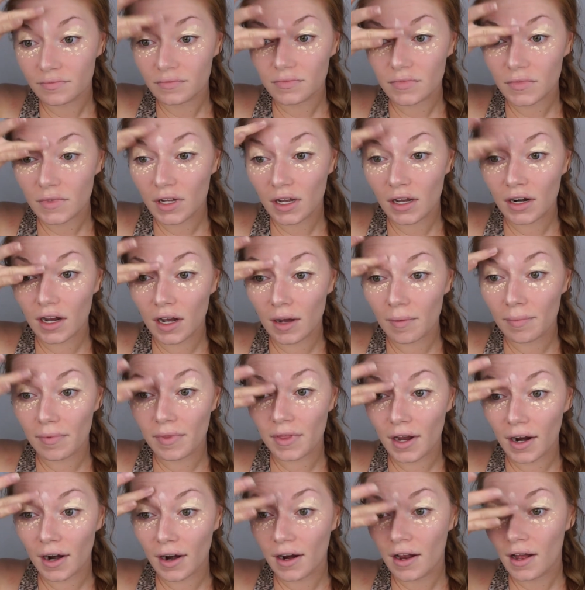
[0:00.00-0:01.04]
and up
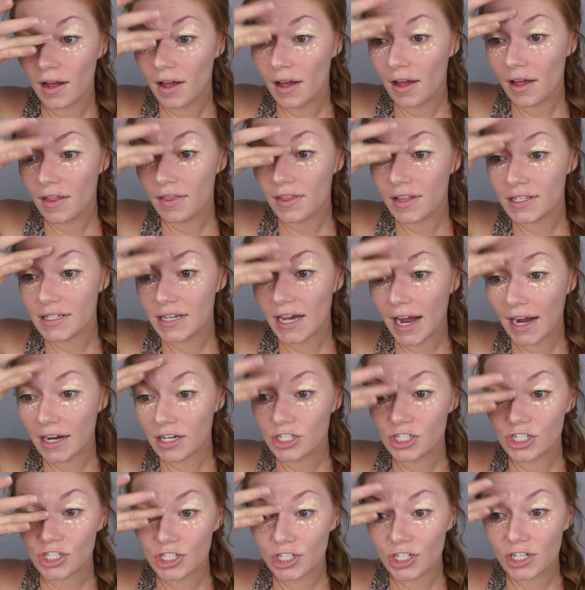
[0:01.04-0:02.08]
there. The
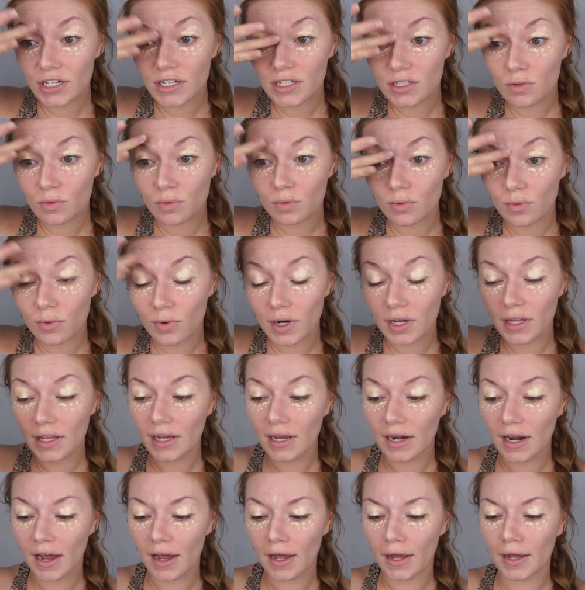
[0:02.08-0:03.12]
texture is really
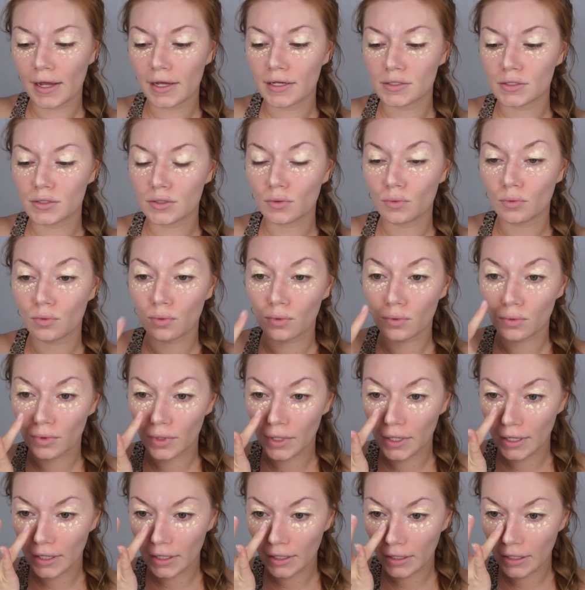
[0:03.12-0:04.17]
nice,
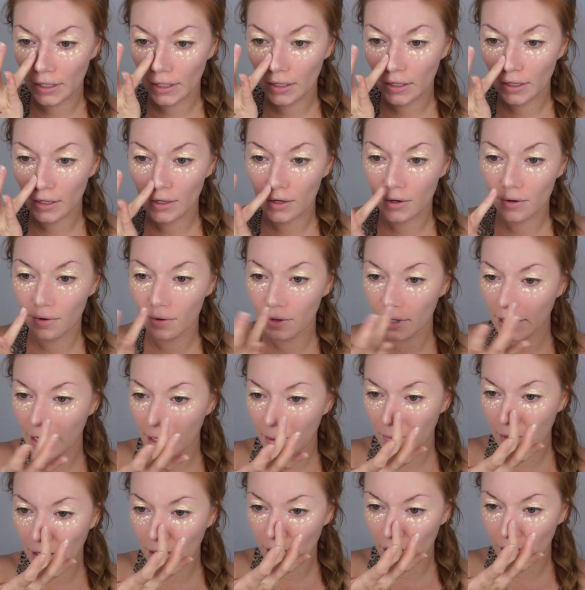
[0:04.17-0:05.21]
really
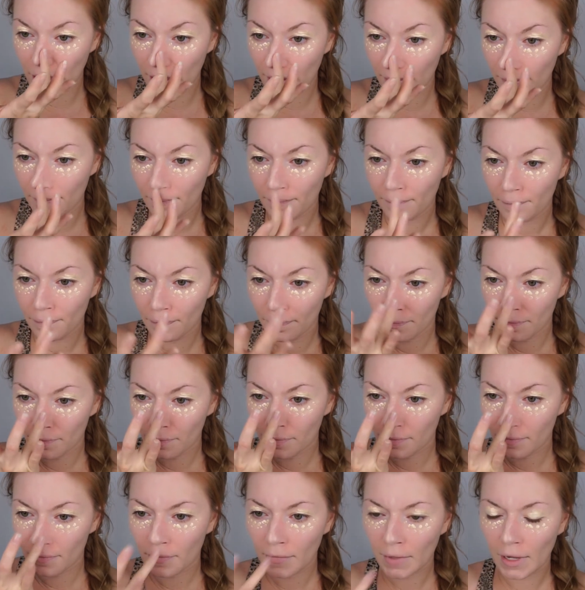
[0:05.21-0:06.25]
creamy.
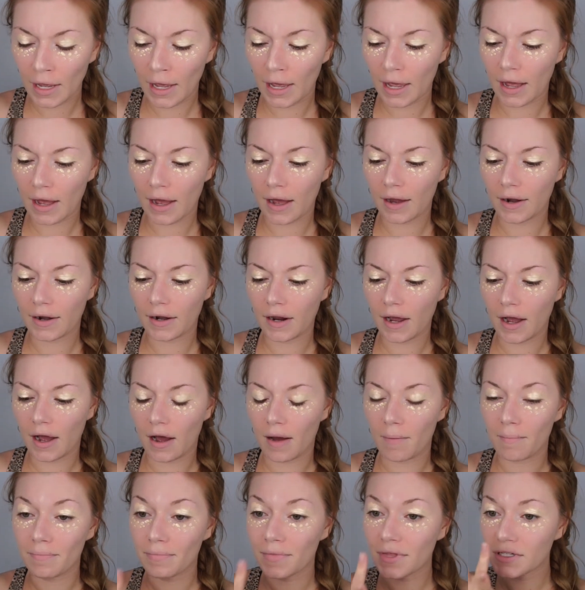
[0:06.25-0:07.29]

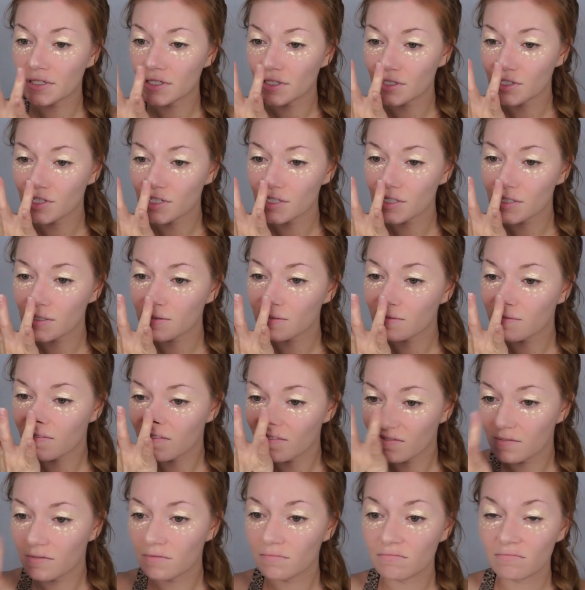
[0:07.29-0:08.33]
And this is just,
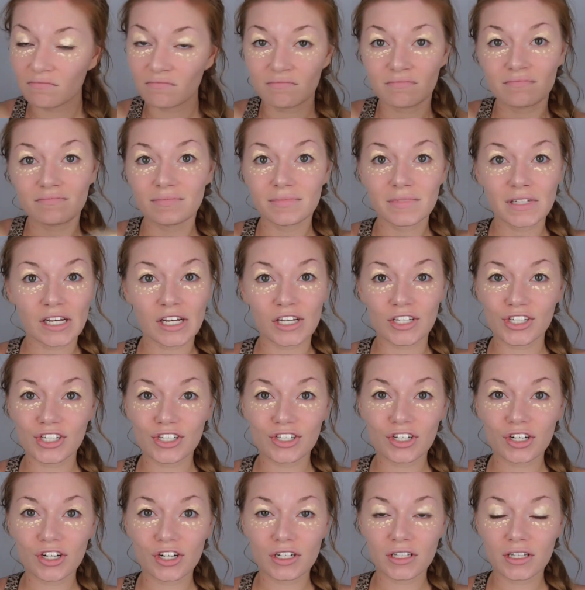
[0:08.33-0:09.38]
it's just a
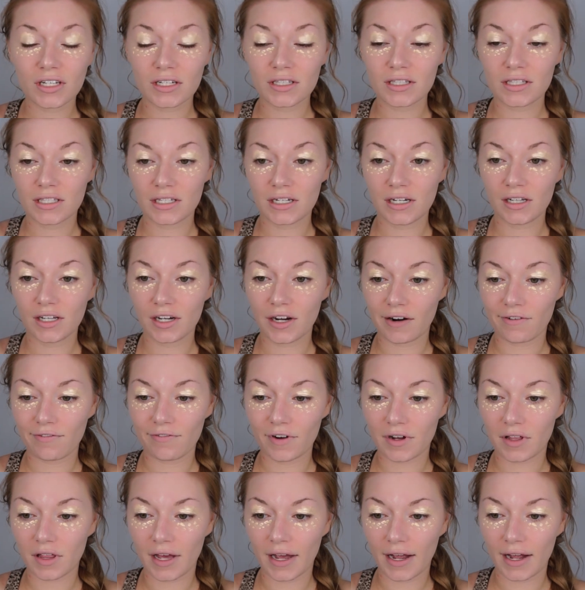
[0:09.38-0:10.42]
good concealer for
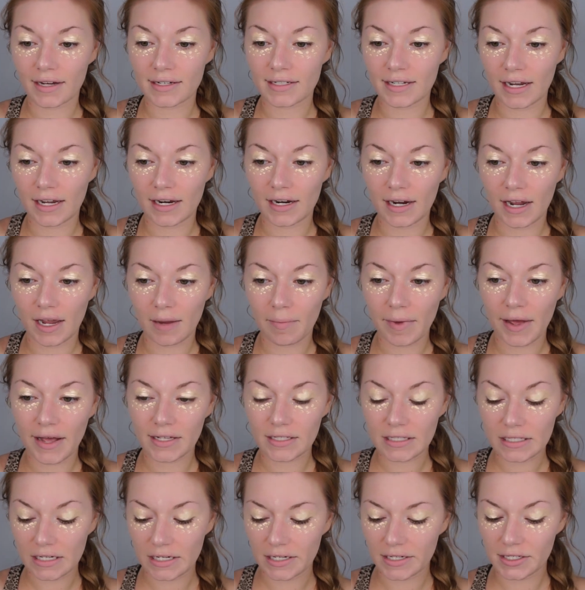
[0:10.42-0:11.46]
like a day-to-day
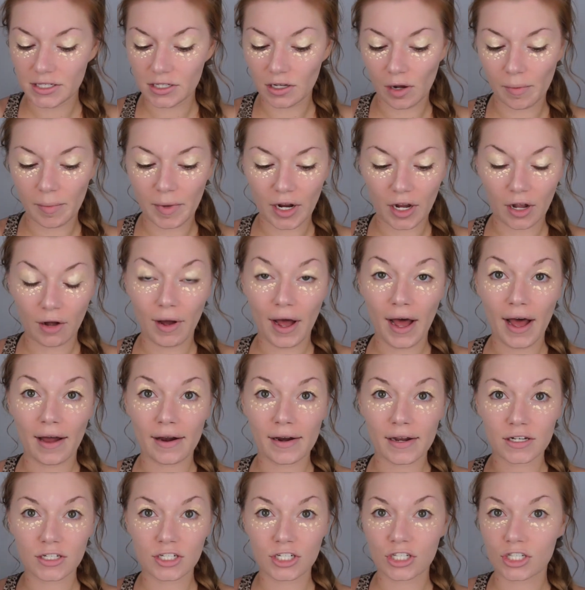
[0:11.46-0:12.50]
basis. So I'm gonna go ahead
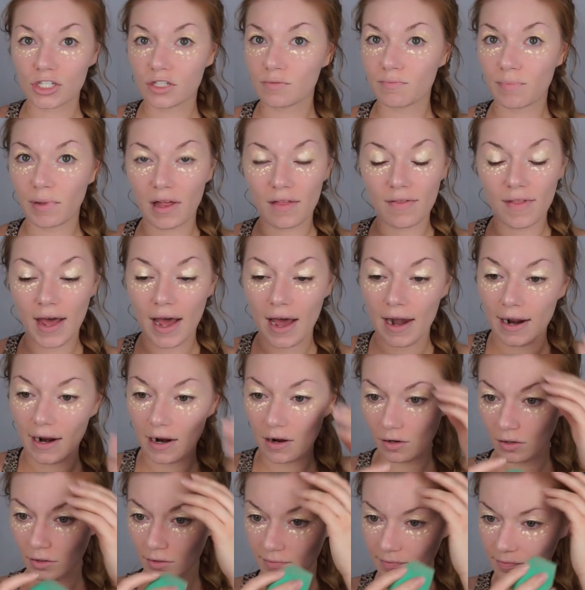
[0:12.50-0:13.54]
and just blend that
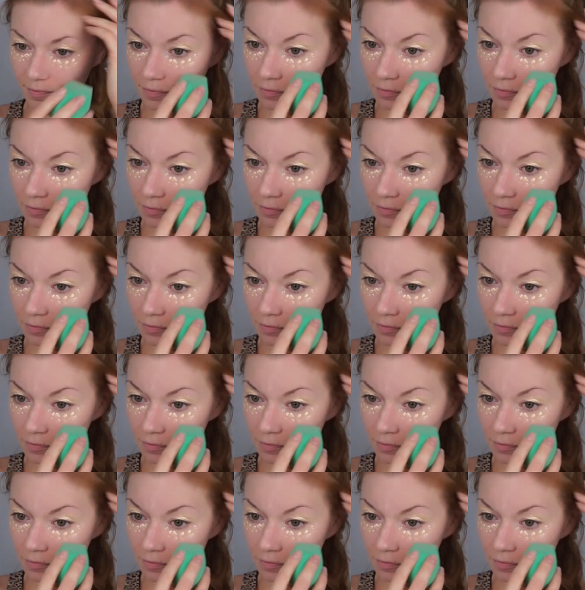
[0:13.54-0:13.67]
out.